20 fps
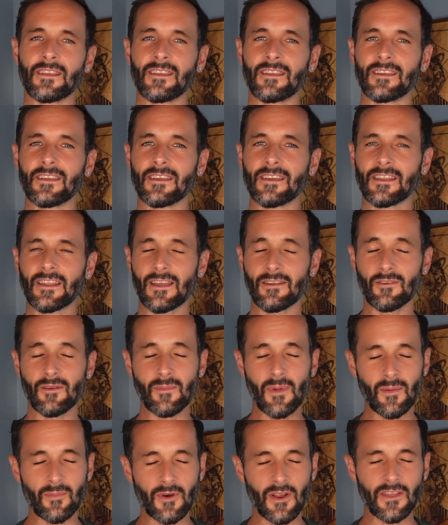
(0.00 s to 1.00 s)
And I
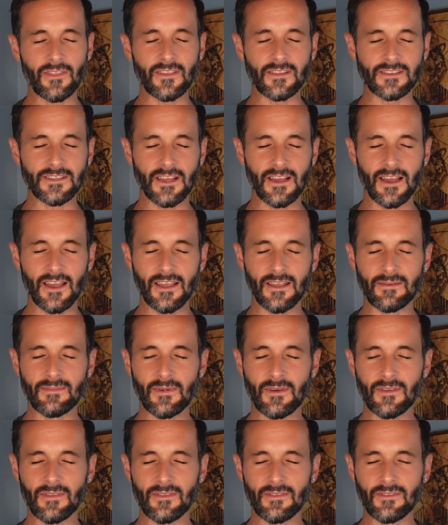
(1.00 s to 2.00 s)
remember at the
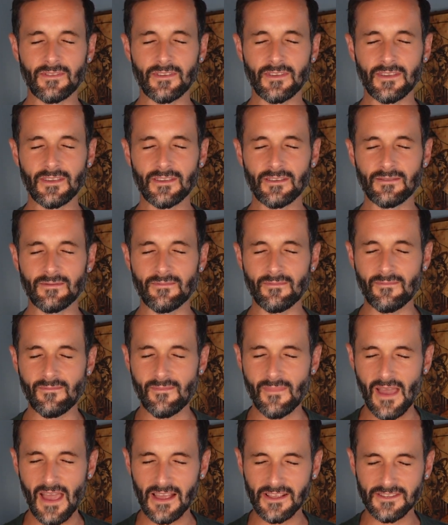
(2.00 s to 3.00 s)
time the
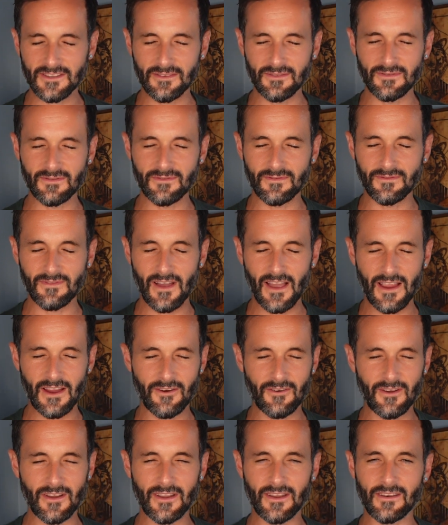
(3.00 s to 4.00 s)
massive
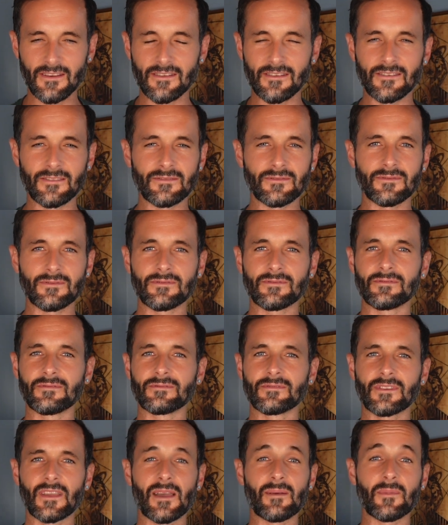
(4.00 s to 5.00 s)
firing of
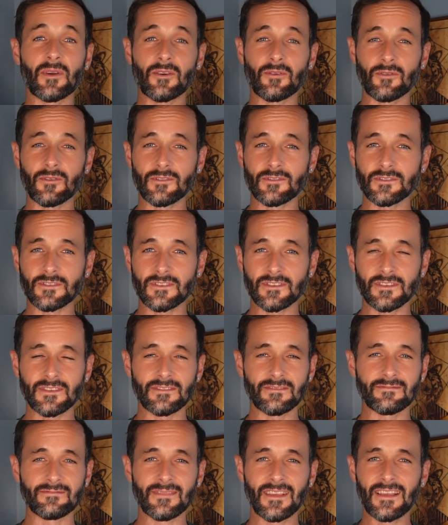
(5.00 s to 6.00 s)
chemicals
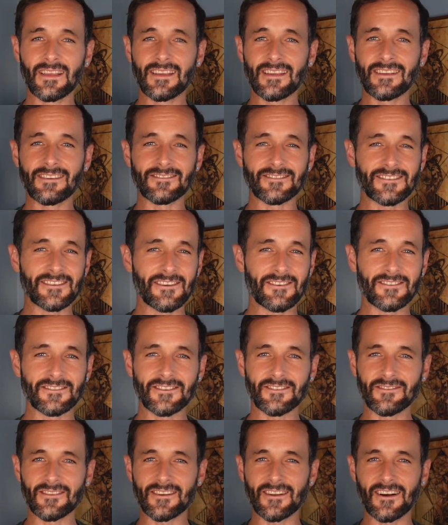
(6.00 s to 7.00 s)
and
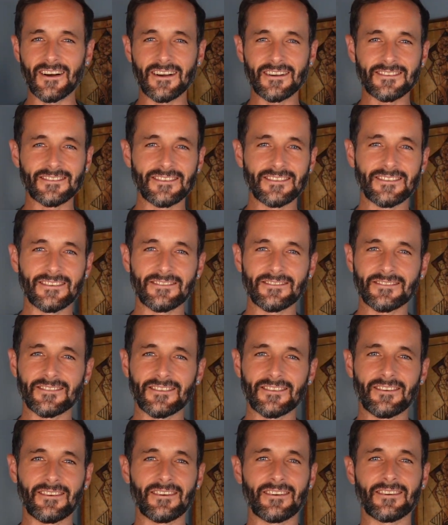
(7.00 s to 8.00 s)
serotonin,
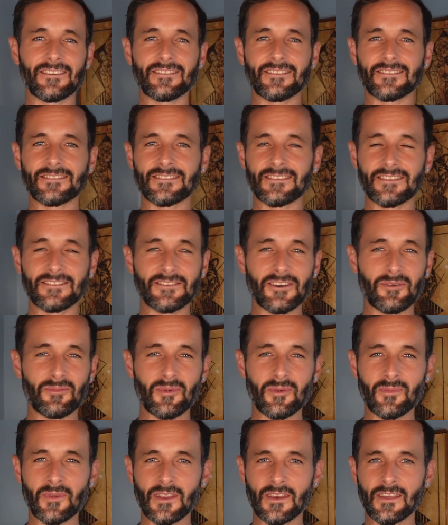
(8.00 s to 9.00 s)
oxytocin, all this, the
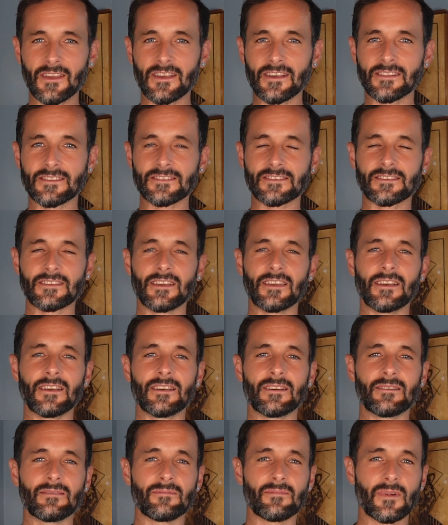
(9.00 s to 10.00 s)
dopamine hits,
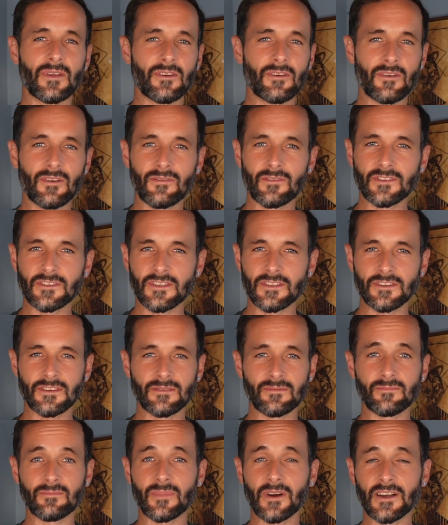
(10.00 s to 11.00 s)
my nervous
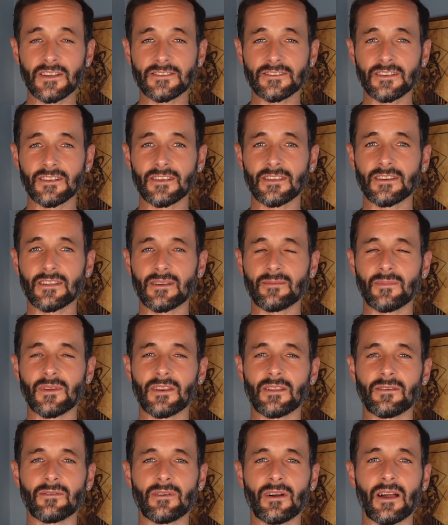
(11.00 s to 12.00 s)
system buzzing.
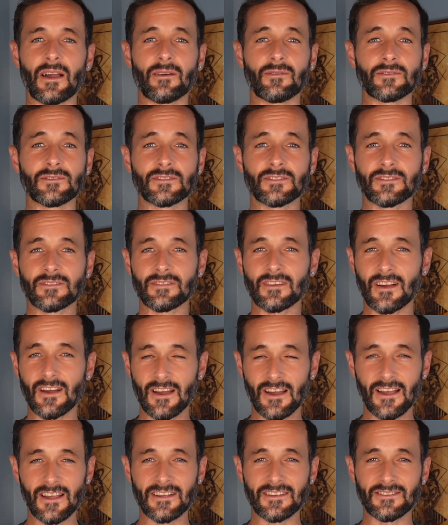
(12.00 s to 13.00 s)
I was
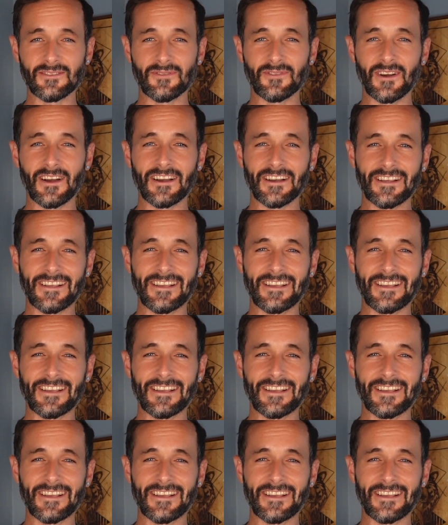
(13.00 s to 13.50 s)
high as fuck.